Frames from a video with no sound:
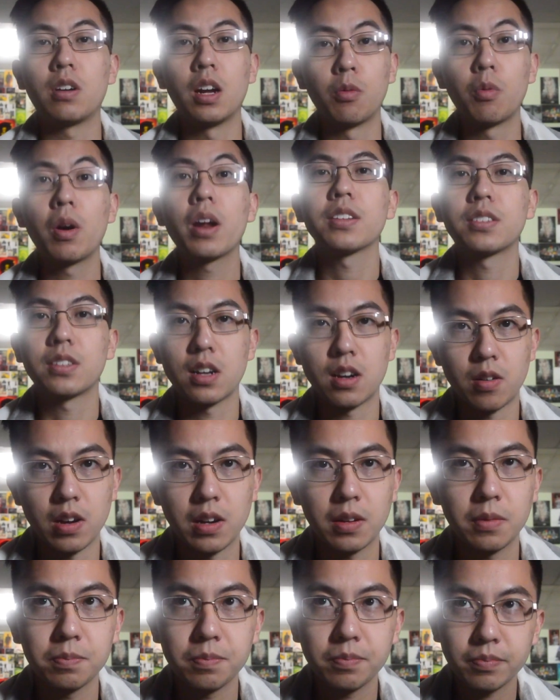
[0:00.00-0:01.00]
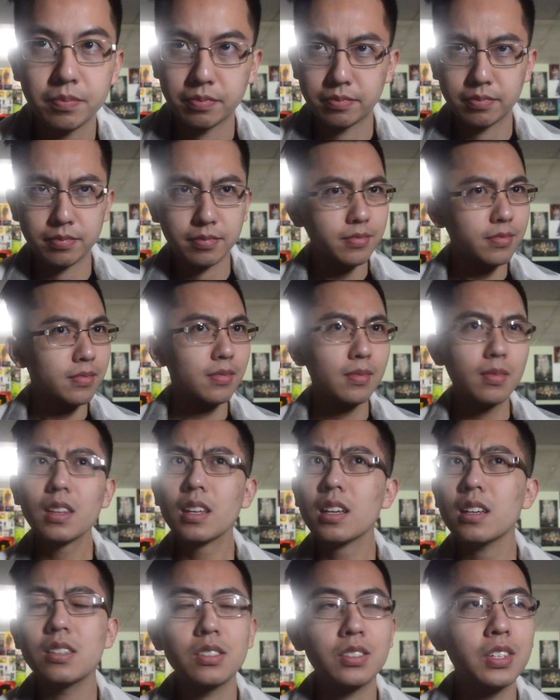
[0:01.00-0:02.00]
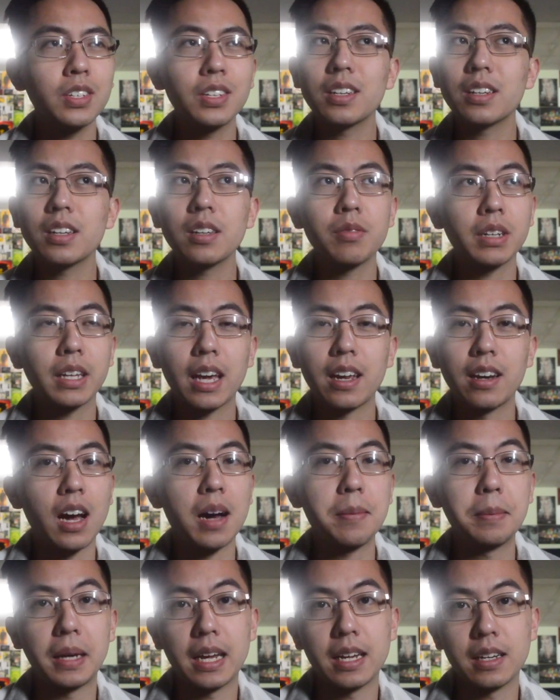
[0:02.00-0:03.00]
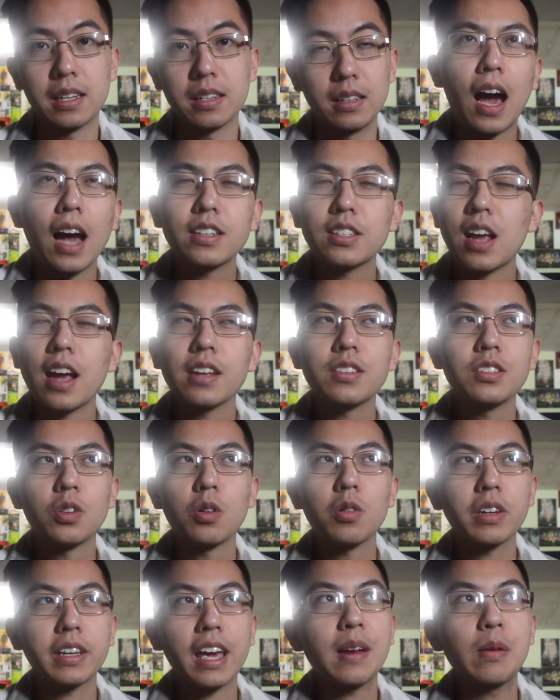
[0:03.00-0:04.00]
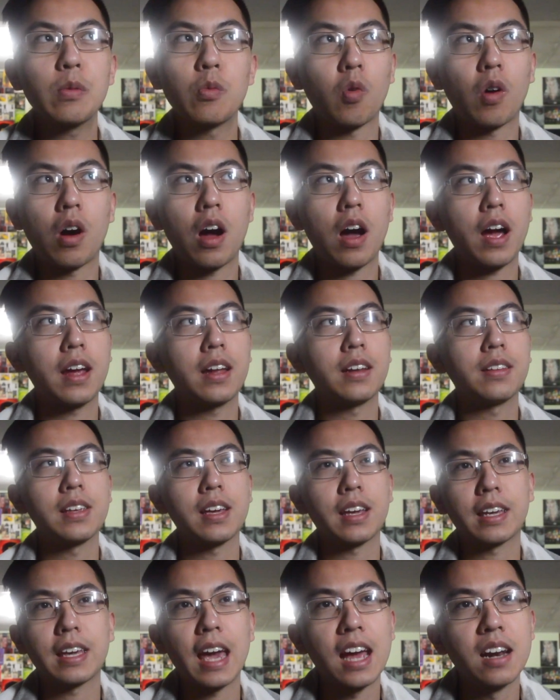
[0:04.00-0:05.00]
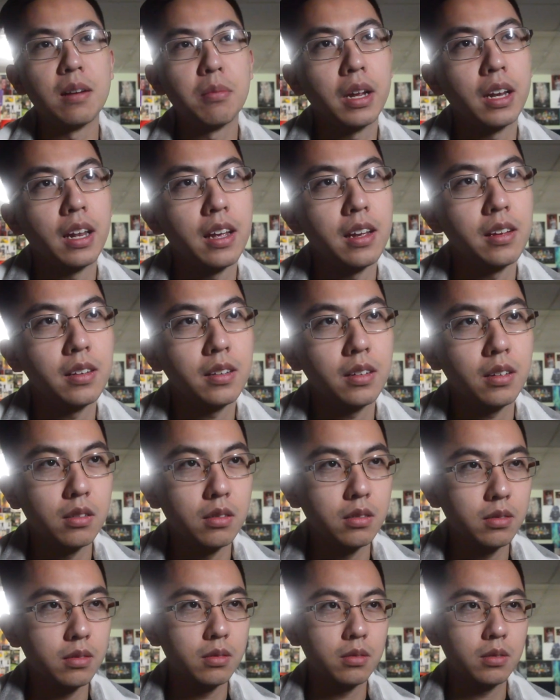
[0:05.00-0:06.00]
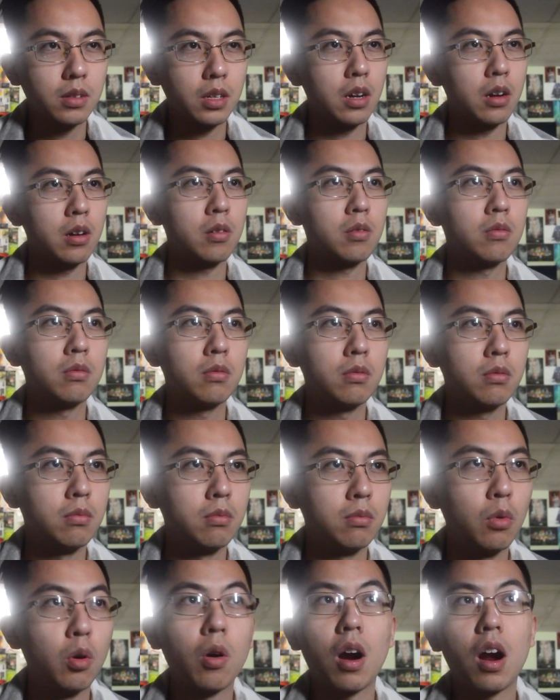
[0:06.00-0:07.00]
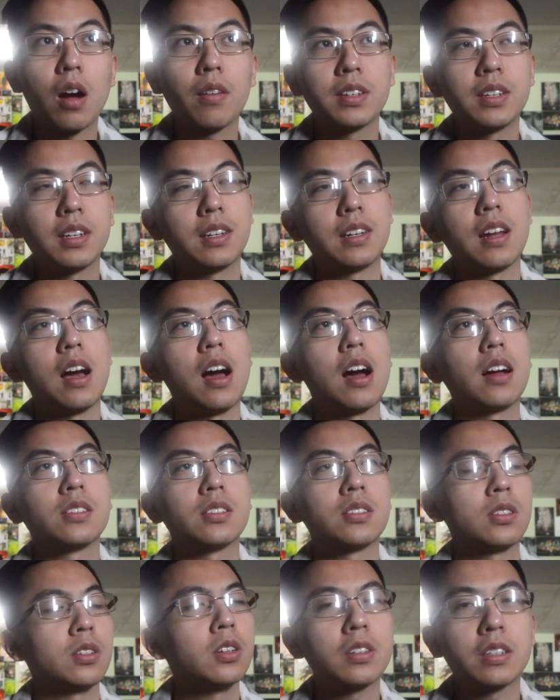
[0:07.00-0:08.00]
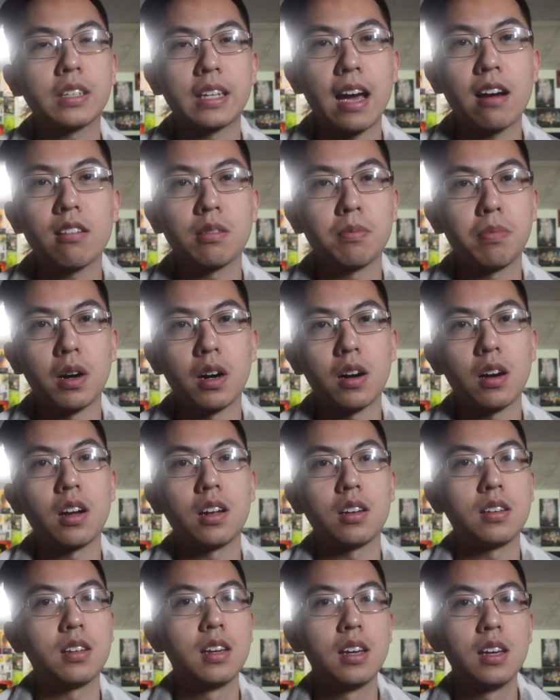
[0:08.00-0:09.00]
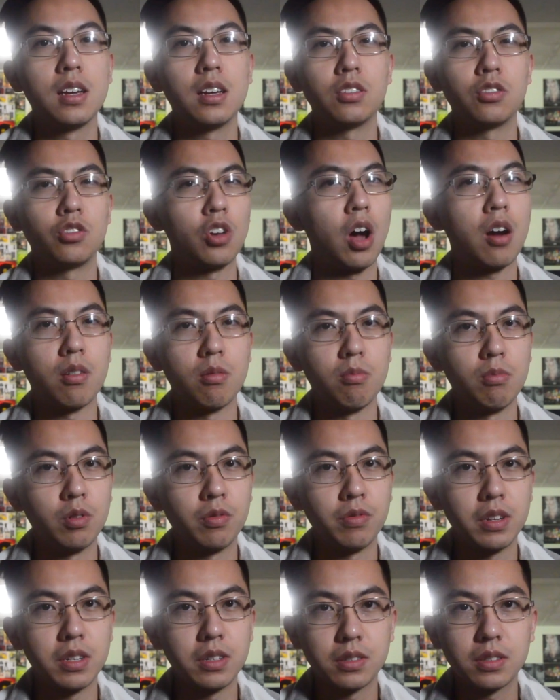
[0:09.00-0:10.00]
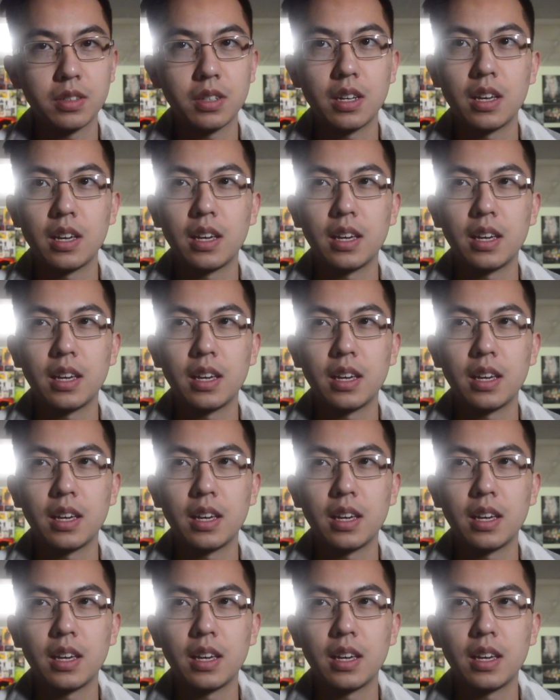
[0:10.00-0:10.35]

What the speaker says: Hereditary. She didn't even get nominated. I just don't get why the Academy, they, you know, more often than not, just look down upon genre movies.